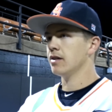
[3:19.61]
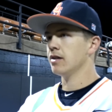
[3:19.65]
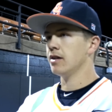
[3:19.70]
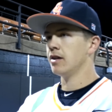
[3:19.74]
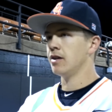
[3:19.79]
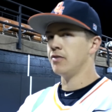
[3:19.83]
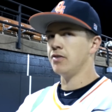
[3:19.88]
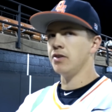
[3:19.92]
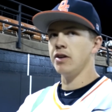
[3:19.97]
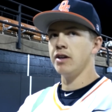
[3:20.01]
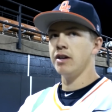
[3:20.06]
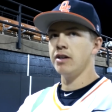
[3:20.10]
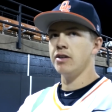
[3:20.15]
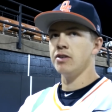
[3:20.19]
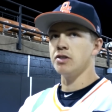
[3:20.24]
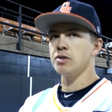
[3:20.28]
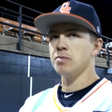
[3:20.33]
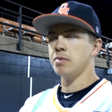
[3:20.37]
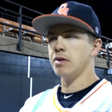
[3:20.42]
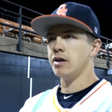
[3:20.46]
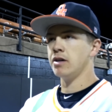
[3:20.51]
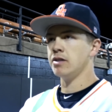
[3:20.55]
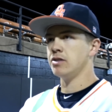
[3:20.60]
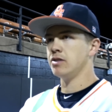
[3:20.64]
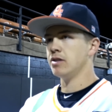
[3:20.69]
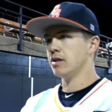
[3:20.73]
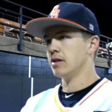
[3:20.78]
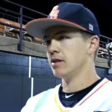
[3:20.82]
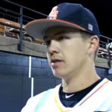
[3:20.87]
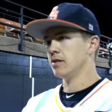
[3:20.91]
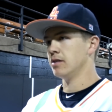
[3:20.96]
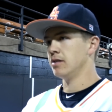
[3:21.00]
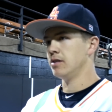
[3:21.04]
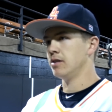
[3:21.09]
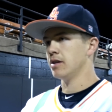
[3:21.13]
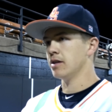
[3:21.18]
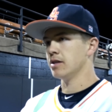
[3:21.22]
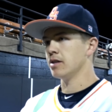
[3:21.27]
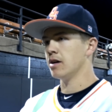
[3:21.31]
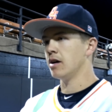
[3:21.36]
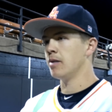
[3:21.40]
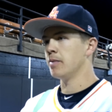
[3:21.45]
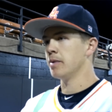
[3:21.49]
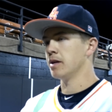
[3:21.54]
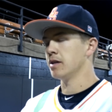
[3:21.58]
if you hit your spots, you can you can
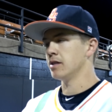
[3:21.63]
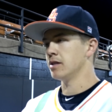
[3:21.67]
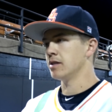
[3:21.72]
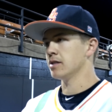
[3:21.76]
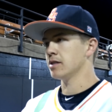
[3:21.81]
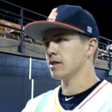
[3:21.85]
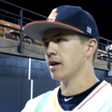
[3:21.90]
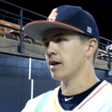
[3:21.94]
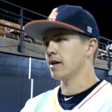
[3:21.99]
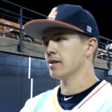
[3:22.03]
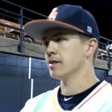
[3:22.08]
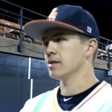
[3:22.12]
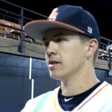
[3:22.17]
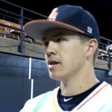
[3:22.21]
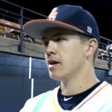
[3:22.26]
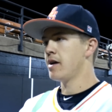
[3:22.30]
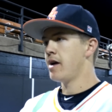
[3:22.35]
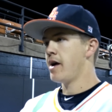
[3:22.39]
dominate these guys.